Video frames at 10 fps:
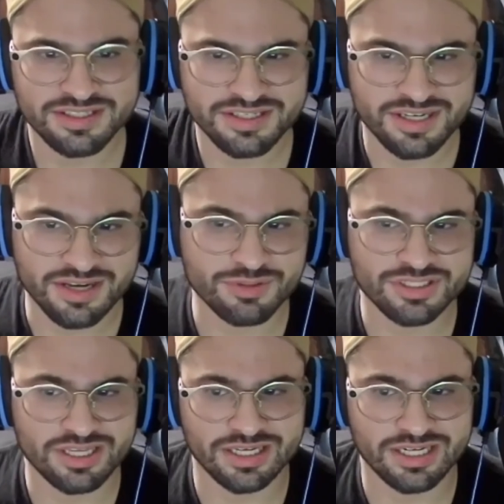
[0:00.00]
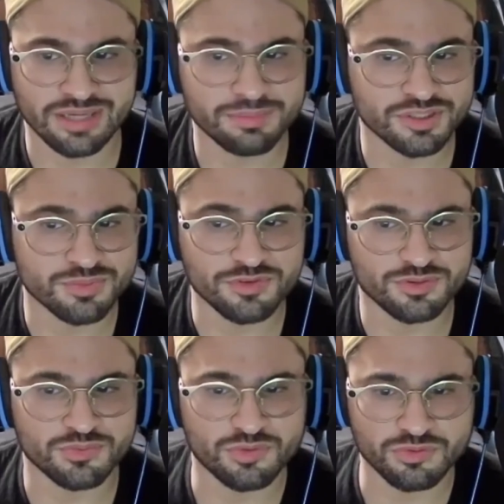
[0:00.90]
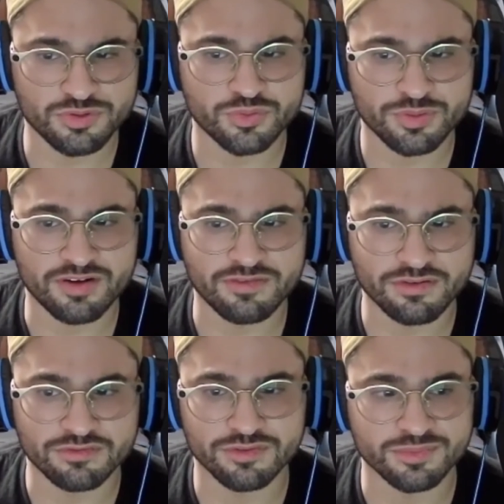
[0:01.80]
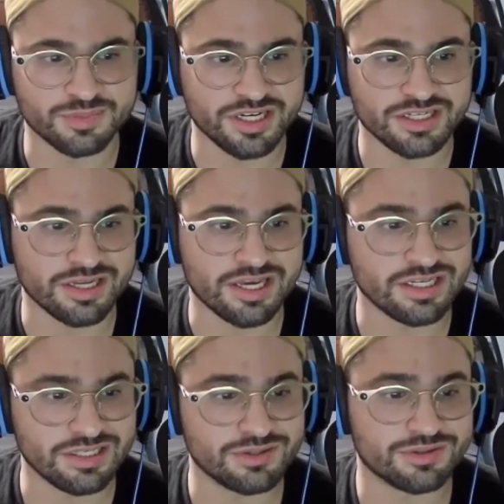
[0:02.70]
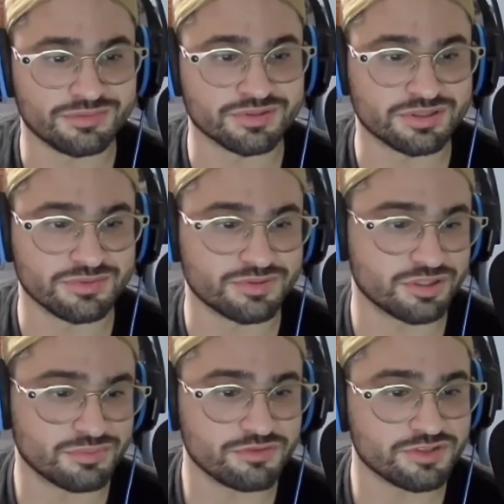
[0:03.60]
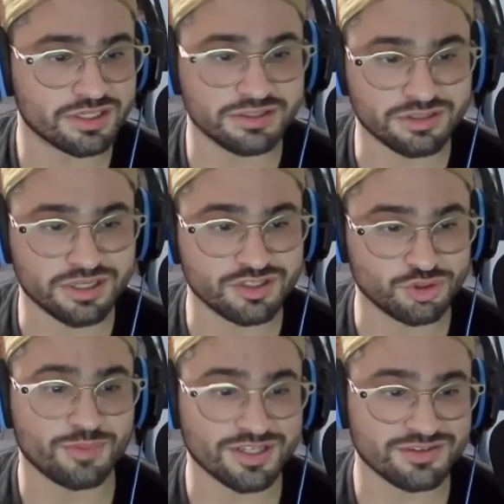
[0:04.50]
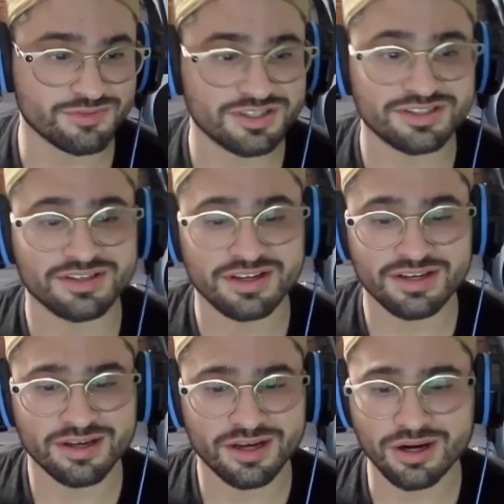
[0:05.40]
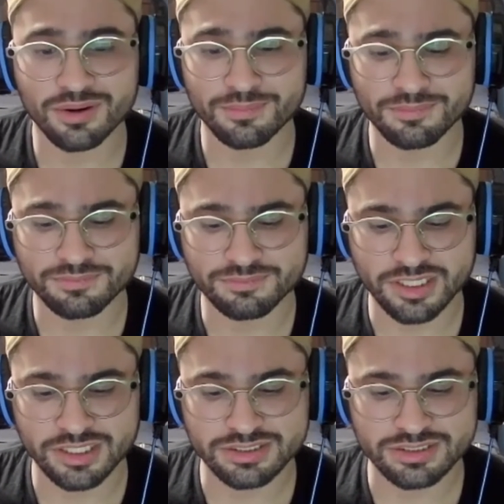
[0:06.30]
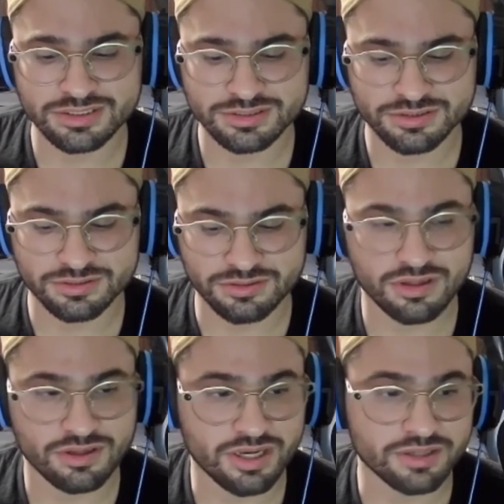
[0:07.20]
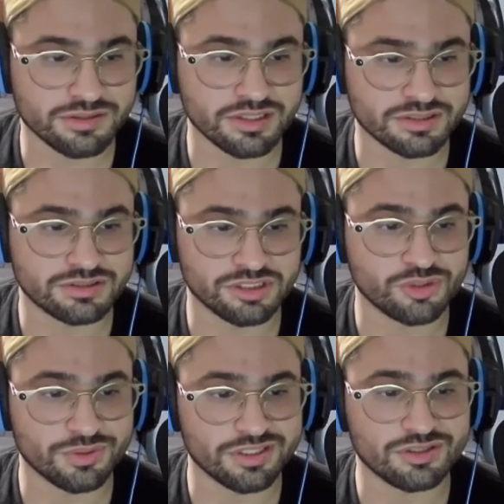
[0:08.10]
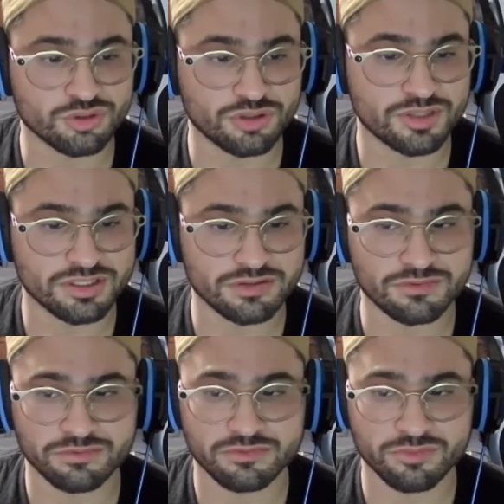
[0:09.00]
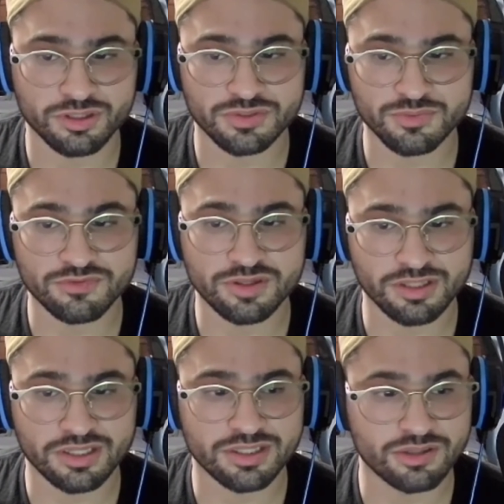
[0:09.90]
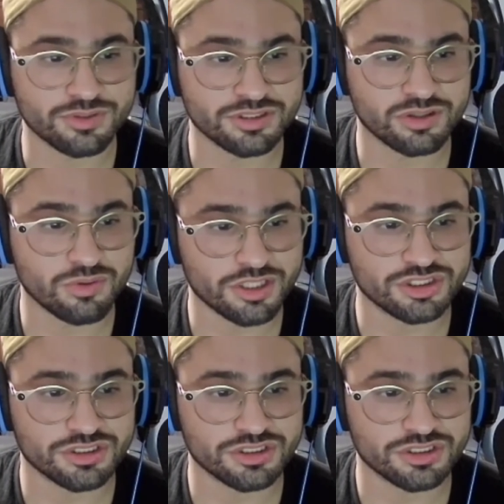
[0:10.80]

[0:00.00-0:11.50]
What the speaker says: it wasn't like an A+ movie. It wasn't one of my favorite films, but I didn't hate it either. It was a good movie. I enjoyed myself with it. And no, yeah, I genuinely enjoyed myself with this movie. I'm glad that I went to go watch it.